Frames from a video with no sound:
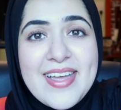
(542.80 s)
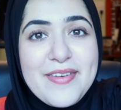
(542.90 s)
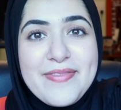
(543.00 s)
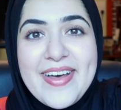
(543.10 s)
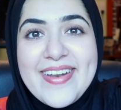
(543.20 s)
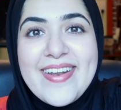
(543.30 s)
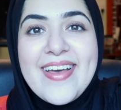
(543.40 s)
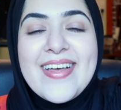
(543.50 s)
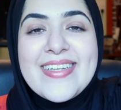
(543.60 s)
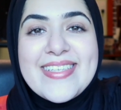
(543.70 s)
not a
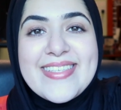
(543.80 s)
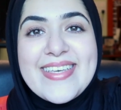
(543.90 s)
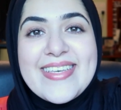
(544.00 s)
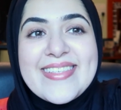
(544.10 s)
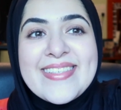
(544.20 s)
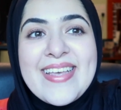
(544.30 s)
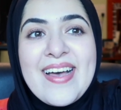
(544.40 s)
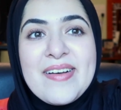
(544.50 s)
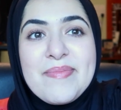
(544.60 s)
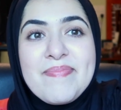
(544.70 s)
fun disease.
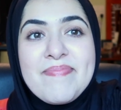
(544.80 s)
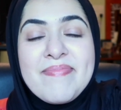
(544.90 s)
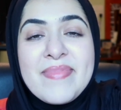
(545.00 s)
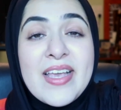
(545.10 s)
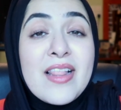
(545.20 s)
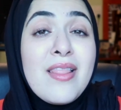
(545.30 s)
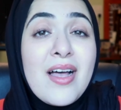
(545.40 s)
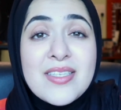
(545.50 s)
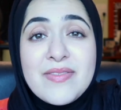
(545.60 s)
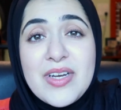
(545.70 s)
Like,
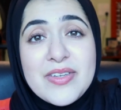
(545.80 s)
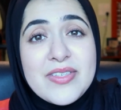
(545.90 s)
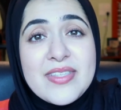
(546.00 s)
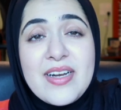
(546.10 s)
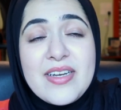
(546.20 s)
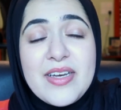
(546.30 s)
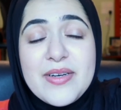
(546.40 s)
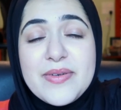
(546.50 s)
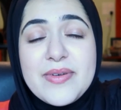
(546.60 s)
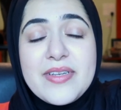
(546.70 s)
lots of doctors that I
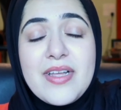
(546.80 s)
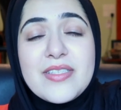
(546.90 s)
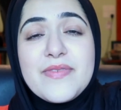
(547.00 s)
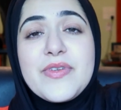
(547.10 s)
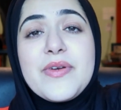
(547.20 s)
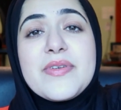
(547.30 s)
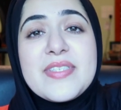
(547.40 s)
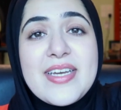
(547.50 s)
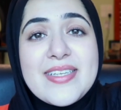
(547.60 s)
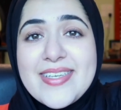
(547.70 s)
know and lots of
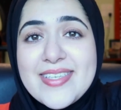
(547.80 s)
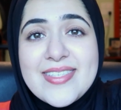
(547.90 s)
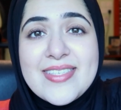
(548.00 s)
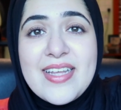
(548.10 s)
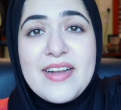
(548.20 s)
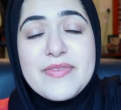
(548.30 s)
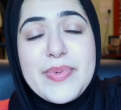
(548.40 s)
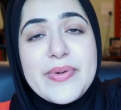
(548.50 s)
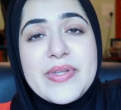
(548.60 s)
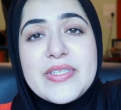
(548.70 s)
neuroscientists that I've
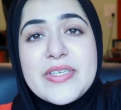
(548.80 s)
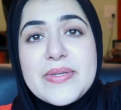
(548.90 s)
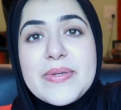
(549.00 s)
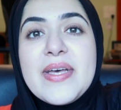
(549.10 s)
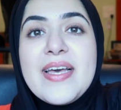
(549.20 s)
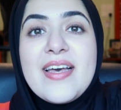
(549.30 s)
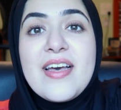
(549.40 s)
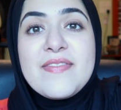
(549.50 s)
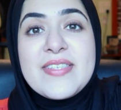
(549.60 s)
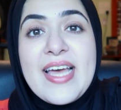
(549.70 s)
spoken to
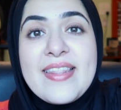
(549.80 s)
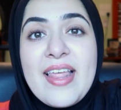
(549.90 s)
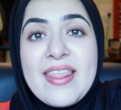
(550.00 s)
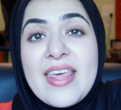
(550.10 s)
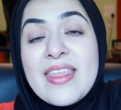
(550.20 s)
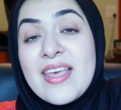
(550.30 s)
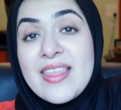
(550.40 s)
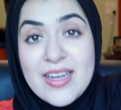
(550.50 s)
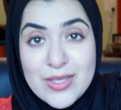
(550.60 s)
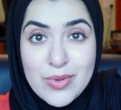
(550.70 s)
have said that they
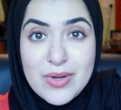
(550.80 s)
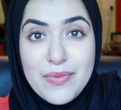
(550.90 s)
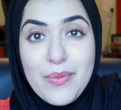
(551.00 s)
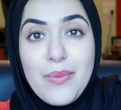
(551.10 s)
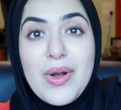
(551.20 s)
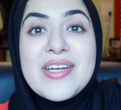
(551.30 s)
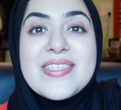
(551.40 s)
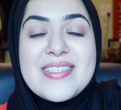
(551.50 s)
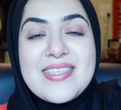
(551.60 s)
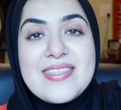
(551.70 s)
think that it's one of the
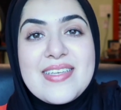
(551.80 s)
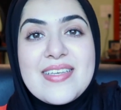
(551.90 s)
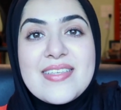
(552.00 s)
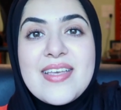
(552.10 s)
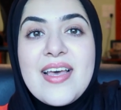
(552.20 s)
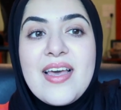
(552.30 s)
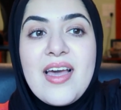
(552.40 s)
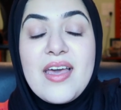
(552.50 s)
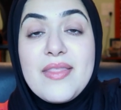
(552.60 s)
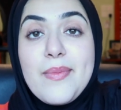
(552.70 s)
worst diseases
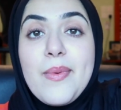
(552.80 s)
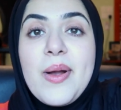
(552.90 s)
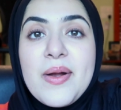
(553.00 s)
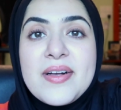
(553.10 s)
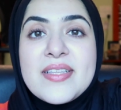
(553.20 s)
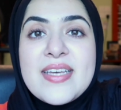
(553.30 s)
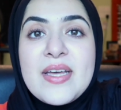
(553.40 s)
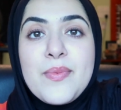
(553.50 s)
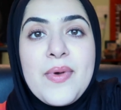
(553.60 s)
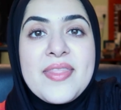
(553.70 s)
in the world,
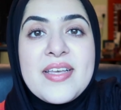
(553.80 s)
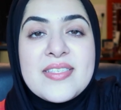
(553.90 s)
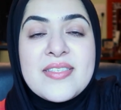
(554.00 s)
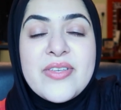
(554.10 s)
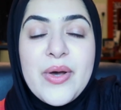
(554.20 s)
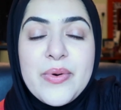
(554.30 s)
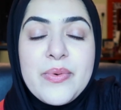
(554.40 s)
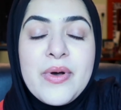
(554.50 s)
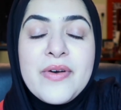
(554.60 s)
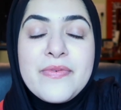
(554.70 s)
and one that's
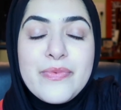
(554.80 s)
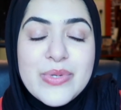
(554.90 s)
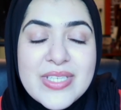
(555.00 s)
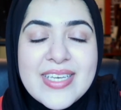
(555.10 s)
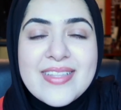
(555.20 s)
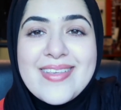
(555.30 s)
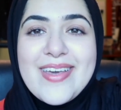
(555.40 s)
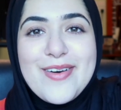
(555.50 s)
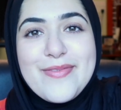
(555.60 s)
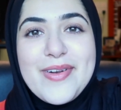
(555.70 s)
so
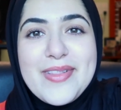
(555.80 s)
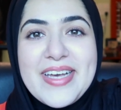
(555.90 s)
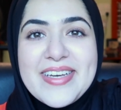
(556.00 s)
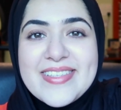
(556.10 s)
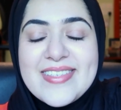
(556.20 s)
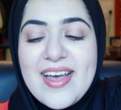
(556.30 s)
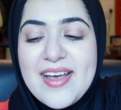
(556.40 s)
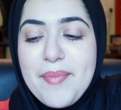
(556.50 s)
routinely overlooked.